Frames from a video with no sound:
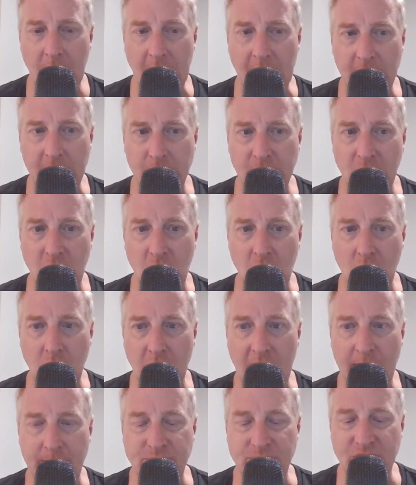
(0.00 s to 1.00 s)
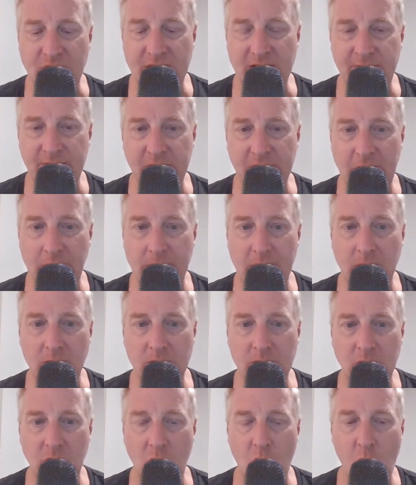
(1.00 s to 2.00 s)
I don't know. I'm trying to figure
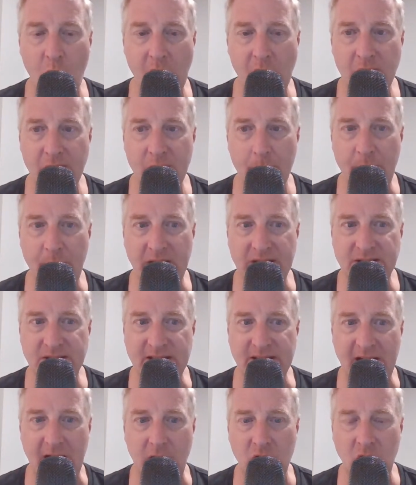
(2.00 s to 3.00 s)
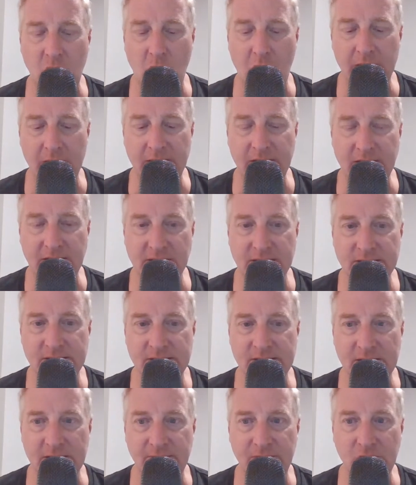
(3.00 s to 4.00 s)
out where the best sound quality
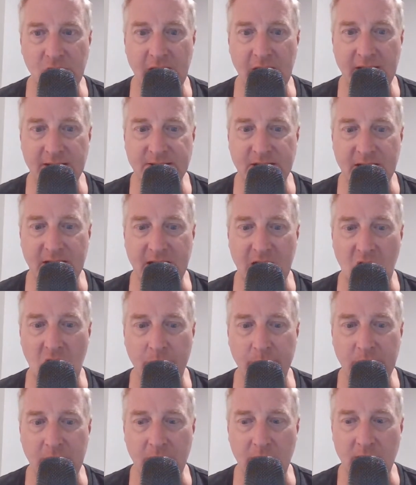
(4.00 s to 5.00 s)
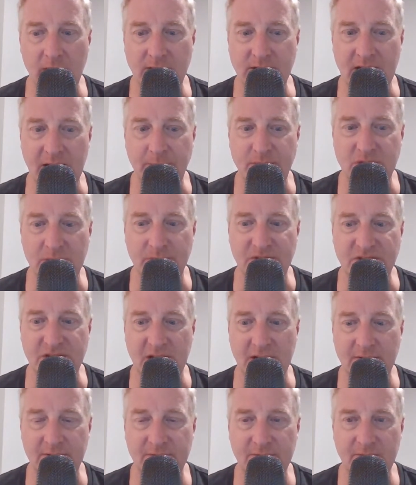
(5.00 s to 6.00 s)
is. If you guys can help me type some
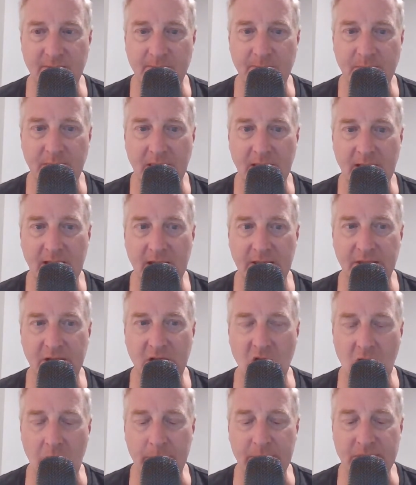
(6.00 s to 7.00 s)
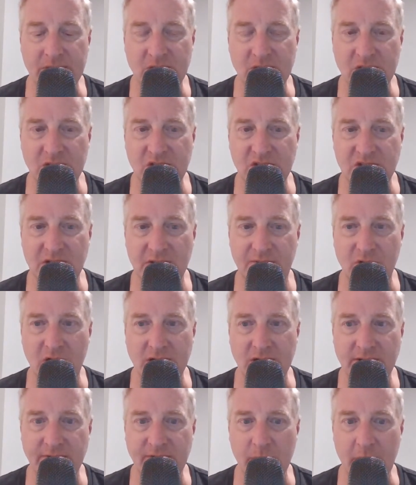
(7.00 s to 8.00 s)
stuff in the comments, this is the
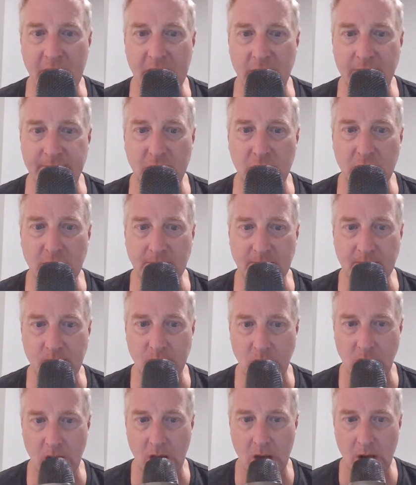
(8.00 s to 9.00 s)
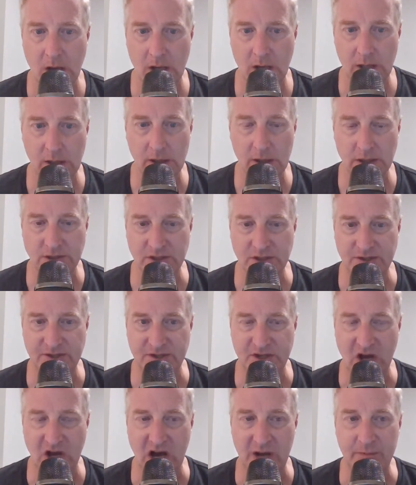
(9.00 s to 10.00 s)
front of the microphone. This is the
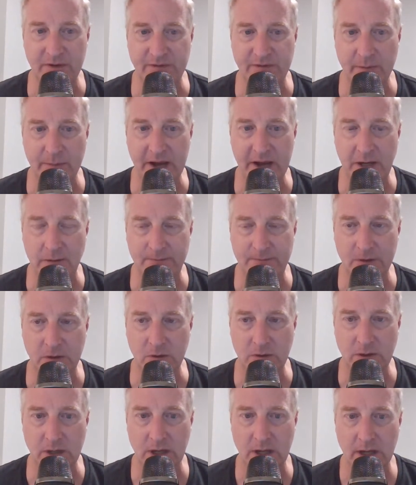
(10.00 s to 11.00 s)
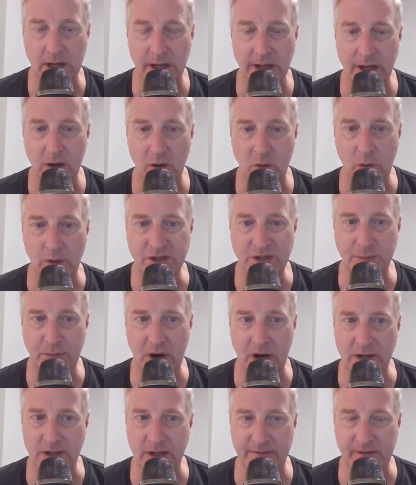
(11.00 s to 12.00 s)
top of the microphone. Which
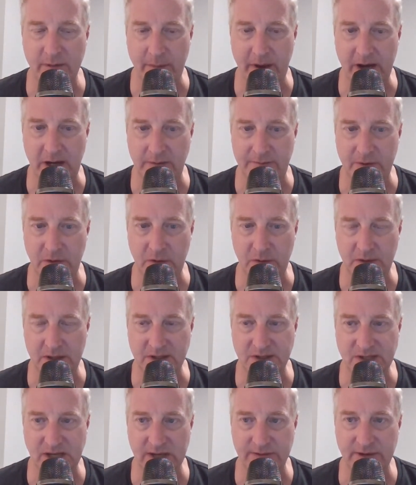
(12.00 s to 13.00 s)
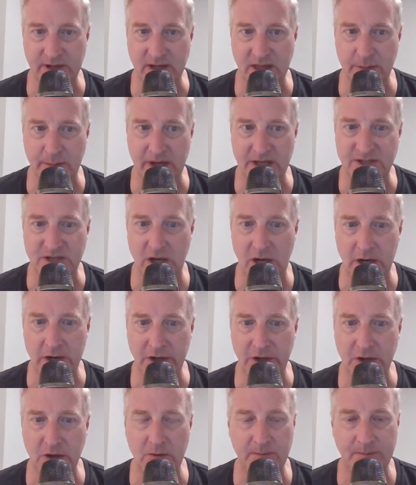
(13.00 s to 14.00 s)
part of the microphone is giving the best
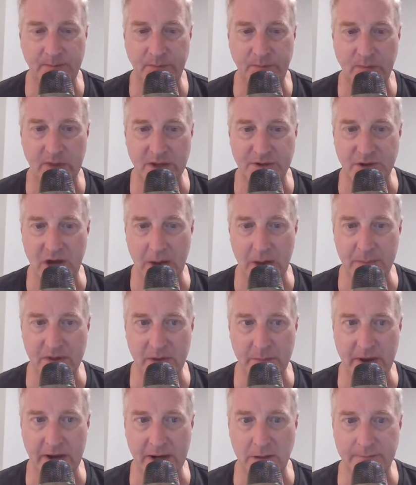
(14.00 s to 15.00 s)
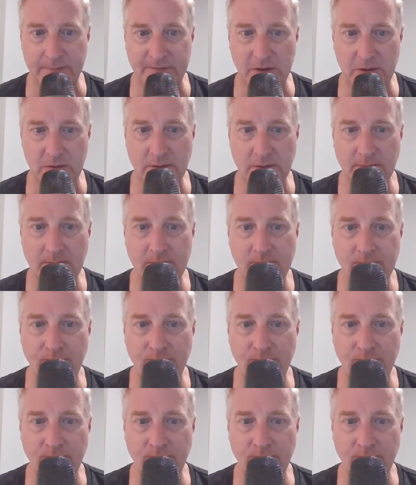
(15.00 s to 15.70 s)
audio? The top of the microphone?